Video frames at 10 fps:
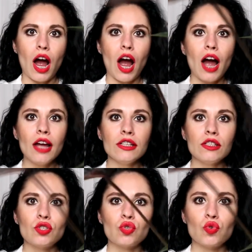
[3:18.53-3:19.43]
I
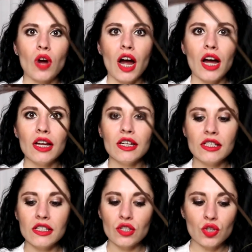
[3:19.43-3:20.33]

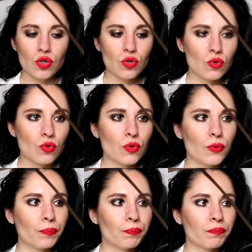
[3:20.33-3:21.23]
tried
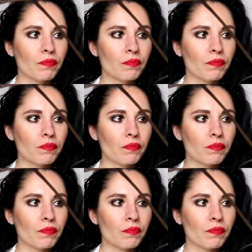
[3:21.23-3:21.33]
to